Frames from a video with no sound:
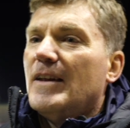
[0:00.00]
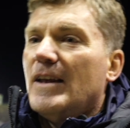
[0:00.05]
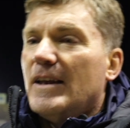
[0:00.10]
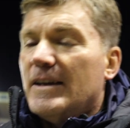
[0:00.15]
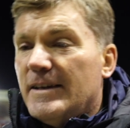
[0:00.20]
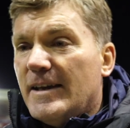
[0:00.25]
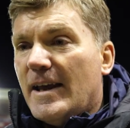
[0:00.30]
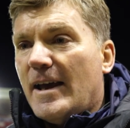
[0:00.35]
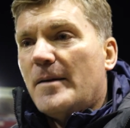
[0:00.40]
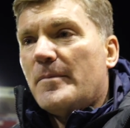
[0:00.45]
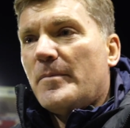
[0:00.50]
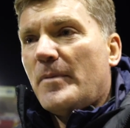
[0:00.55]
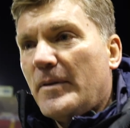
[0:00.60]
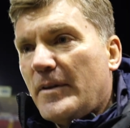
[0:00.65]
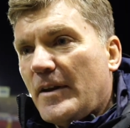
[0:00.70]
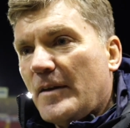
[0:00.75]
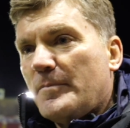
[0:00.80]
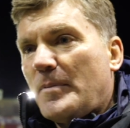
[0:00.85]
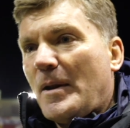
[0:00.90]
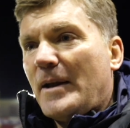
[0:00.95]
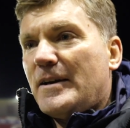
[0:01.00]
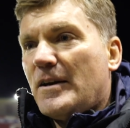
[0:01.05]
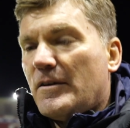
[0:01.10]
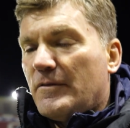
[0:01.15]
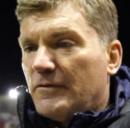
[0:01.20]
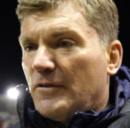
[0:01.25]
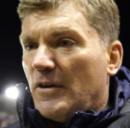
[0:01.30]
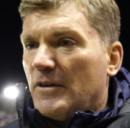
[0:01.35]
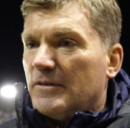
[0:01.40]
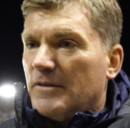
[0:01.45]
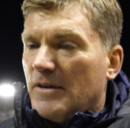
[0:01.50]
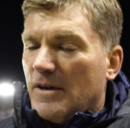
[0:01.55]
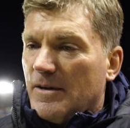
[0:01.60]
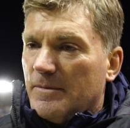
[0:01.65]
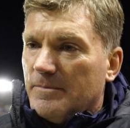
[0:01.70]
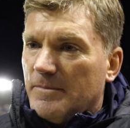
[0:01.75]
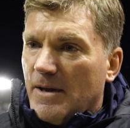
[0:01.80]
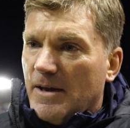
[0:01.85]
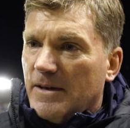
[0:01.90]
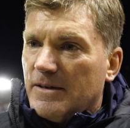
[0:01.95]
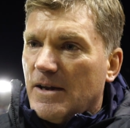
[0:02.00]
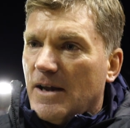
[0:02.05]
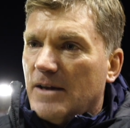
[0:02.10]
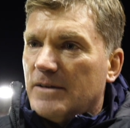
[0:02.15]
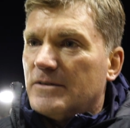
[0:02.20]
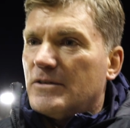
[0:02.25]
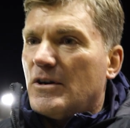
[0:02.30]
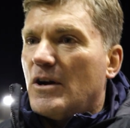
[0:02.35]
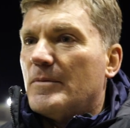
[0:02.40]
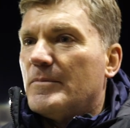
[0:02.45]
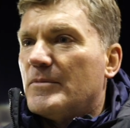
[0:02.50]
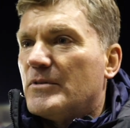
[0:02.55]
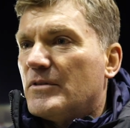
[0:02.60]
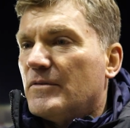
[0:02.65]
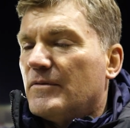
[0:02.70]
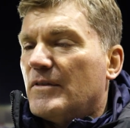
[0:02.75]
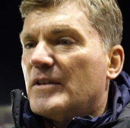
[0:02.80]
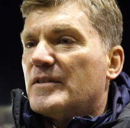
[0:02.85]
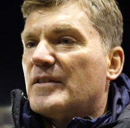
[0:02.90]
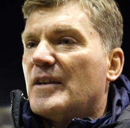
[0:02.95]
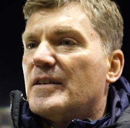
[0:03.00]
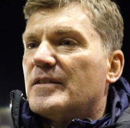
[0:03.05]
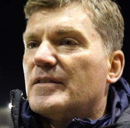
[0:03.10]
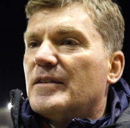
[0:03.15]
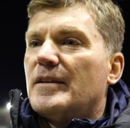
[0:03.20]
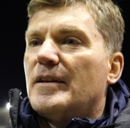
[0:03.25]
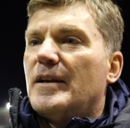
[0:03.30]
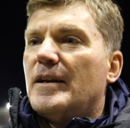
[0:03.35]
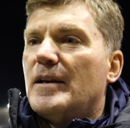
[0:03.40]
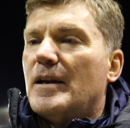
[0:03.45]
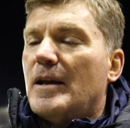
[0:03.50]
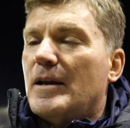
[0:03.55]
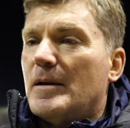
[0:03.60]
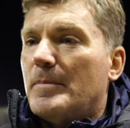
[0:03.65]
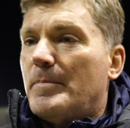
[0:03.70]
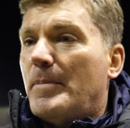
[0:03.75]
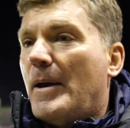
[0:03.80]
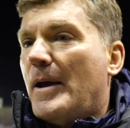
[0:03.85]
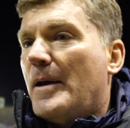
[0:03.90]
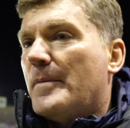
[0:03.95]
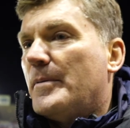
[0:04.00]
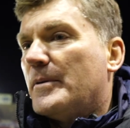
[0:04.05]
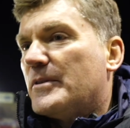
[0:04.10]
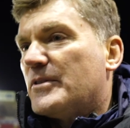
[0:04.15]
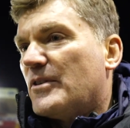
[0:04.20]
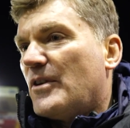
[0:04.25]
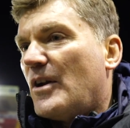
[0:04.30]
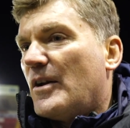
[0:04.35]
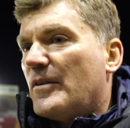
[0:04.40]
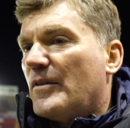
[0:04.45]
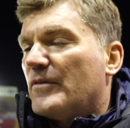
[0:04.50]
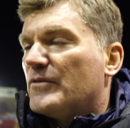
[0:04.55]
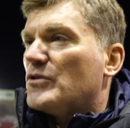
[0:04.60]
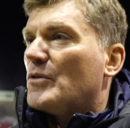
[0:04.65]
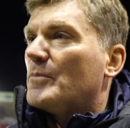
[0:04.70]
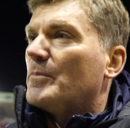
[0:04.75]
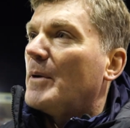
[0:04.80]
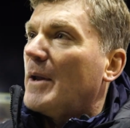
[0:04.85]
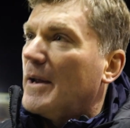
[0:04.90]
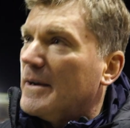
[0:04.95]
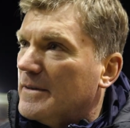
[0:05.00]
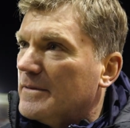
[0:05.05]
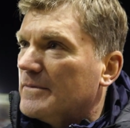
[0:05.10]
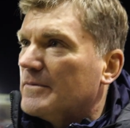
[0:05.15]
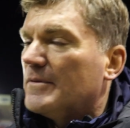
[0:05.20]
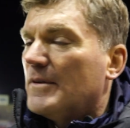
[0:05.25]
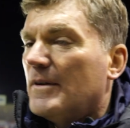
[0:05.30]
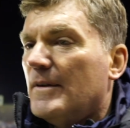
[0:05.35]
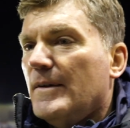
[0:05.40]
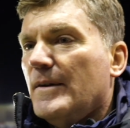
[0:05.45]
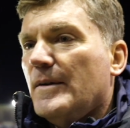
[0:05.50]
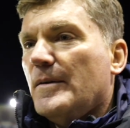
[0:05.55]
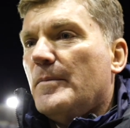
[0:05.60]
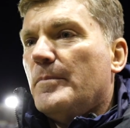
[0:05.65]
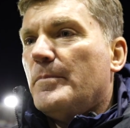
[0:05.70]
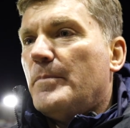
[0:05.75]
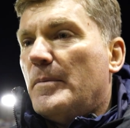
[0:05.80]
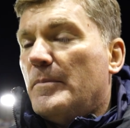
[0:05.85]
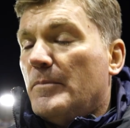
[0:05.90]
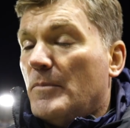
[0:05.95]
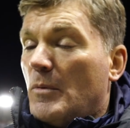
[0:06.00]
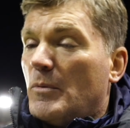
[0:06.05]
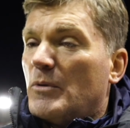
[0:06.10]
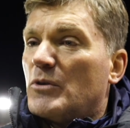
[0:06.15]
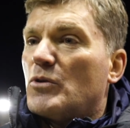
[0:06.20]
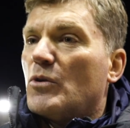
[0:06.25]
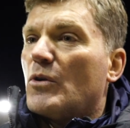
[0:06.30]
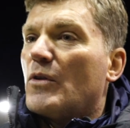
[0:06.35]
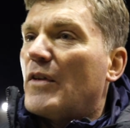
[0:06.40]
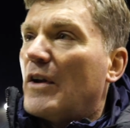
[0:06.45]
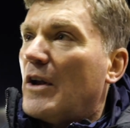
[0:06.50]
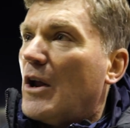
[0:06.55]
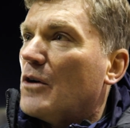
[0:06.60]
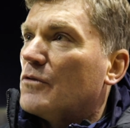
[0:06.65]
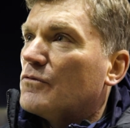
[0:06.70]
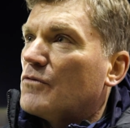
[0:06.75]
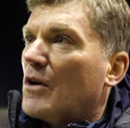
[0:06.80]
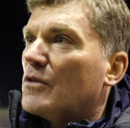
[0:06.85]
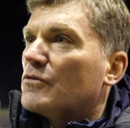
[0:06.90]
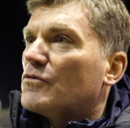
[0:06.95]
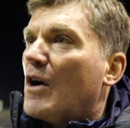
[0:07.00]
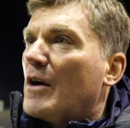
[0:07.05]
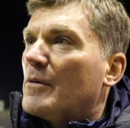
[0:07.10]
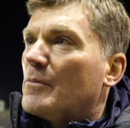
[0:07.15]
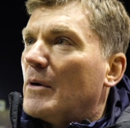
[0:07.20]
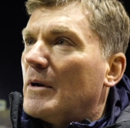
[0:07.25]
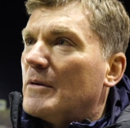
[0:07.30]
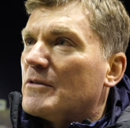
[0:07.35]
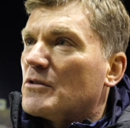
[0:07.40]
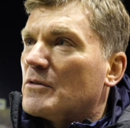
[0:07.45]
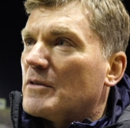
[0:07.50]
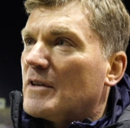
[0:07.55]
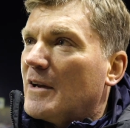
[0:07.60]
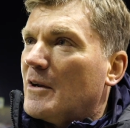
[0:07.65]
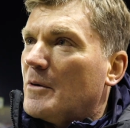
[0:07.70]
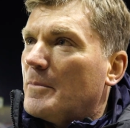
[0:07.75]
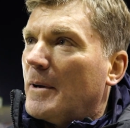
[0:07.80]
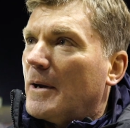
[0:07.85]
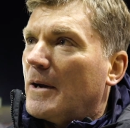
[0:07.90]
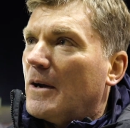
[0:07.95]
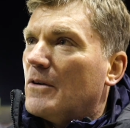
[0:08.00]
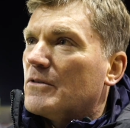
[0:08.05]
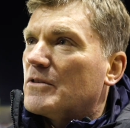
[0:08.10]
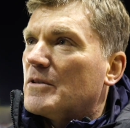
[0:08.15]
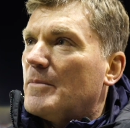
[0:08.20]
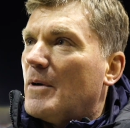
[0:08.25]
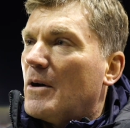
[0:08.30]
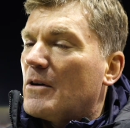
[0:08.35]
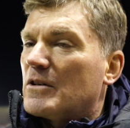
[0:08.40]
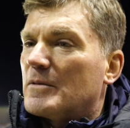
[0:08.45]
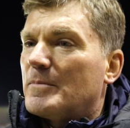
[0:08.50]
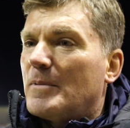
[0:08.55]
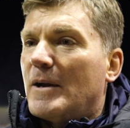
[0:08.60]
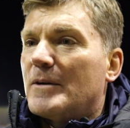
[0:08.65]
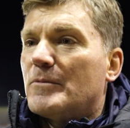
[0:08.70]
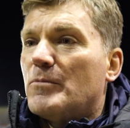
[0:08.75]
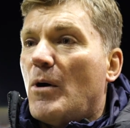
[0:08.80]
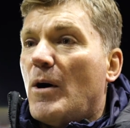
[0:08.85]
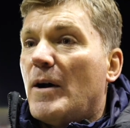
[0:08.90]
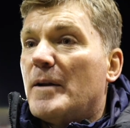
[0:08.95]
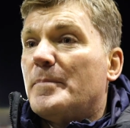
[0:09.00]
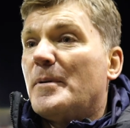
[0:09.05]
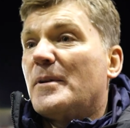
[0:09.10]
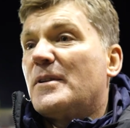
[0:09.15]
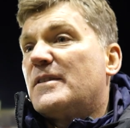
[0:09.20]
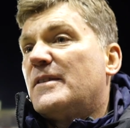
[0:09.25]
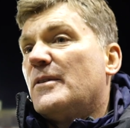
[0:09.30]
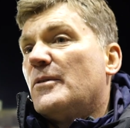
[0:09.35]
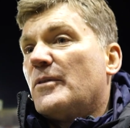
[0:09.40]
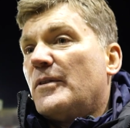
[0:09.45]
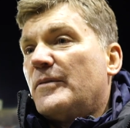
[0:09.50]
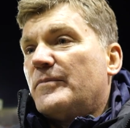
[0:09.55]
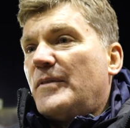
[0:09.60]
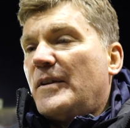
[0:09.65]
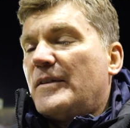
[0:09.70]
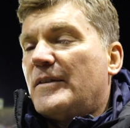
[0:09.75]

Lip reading: Yeah, and they've played up front at times this season in a pair, but tonight John played, I wouldn't call it the lone role, Ryan Williams was a little bit closer, Marcus played wide, but still